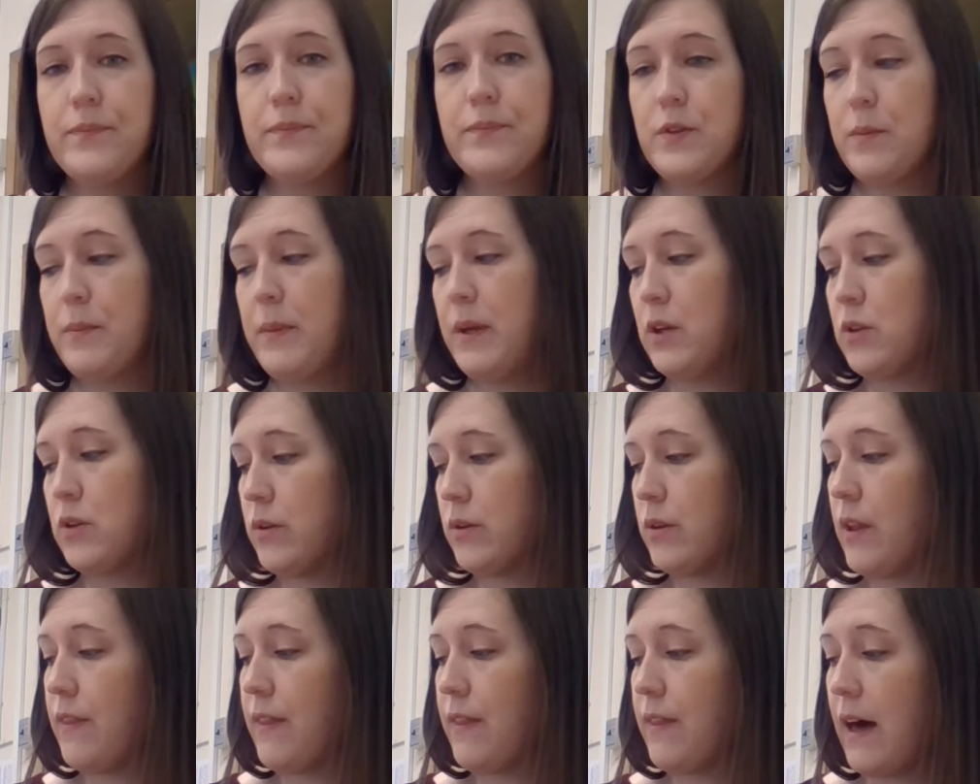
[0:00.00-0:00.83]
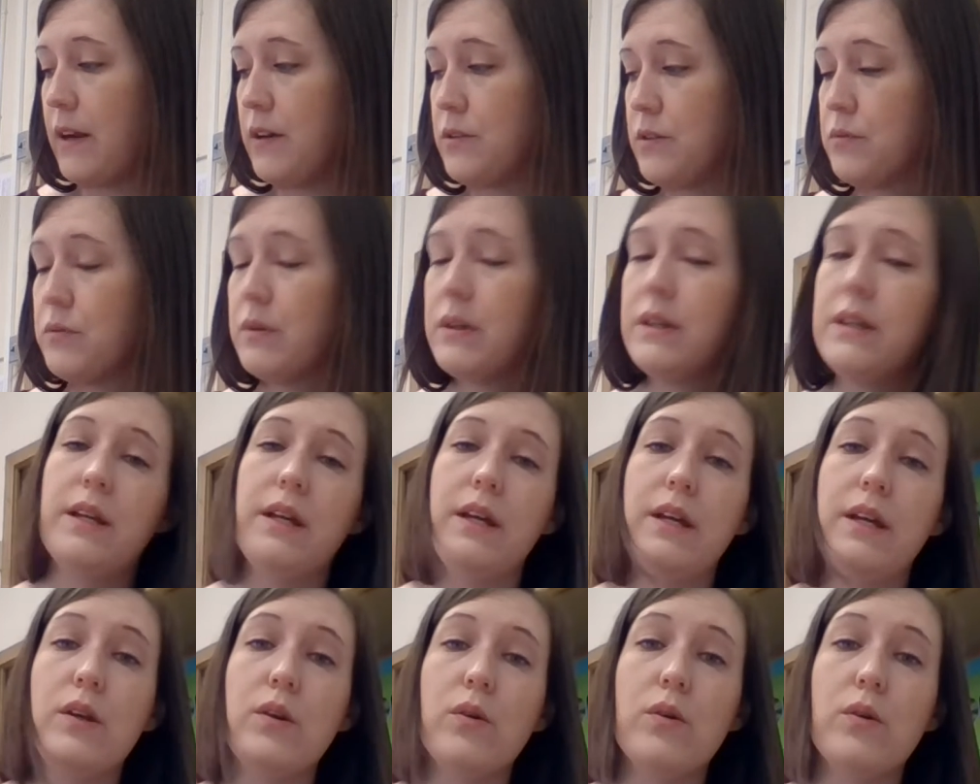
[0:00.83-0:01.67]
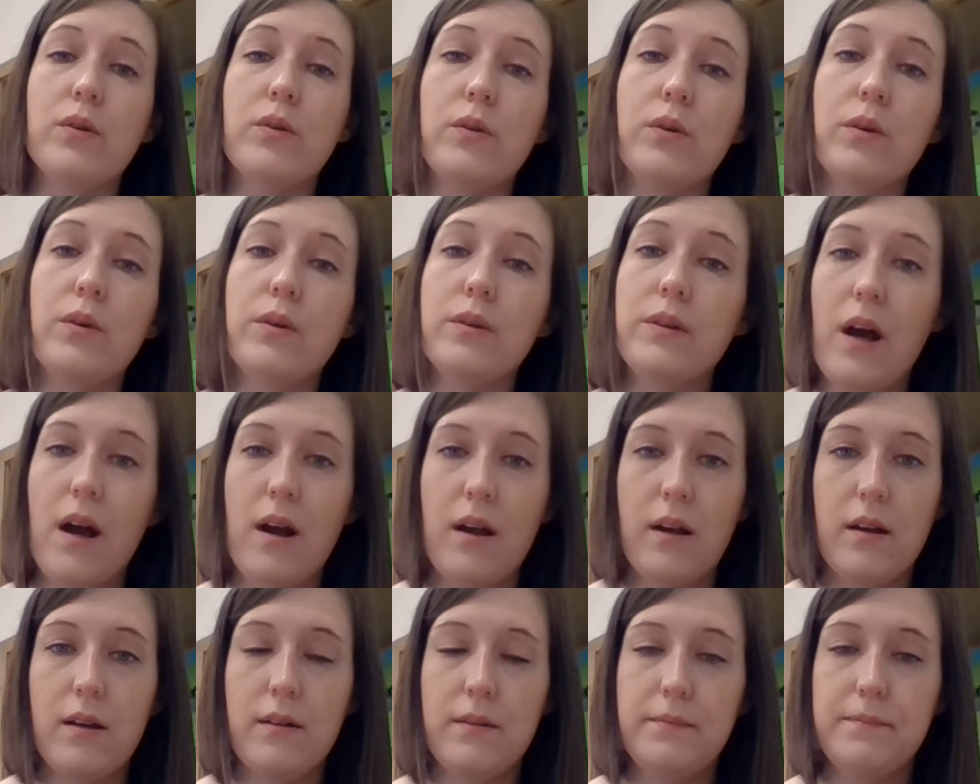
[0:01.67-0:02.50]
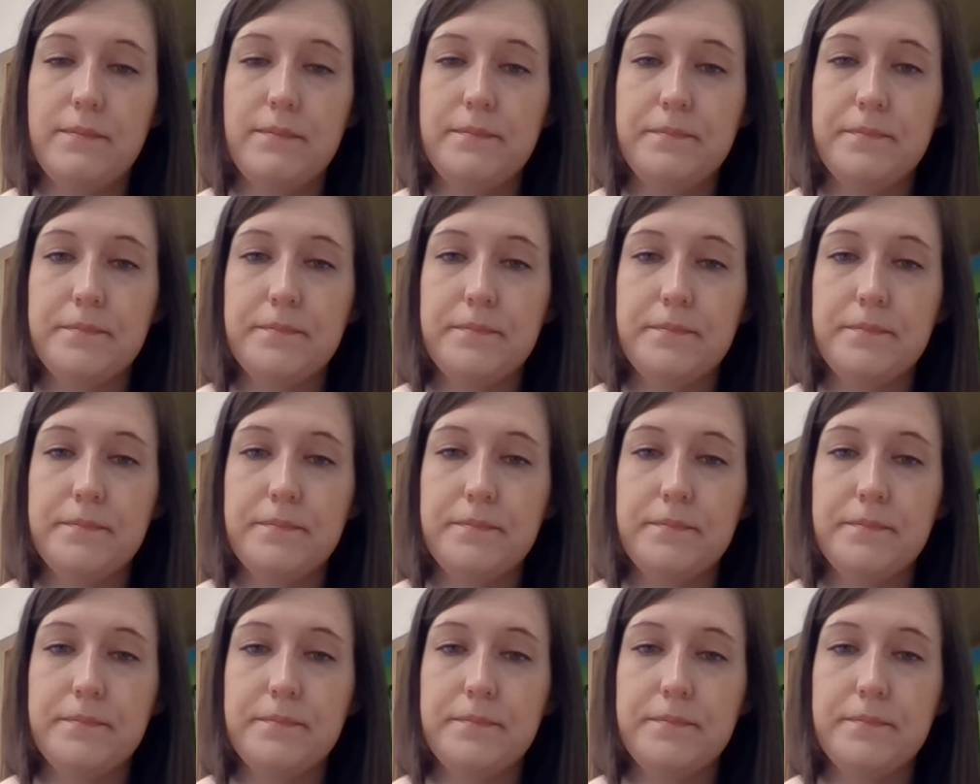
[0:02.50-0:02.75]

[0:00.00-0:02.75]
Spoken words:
So make sure that that is written in your Google Doc.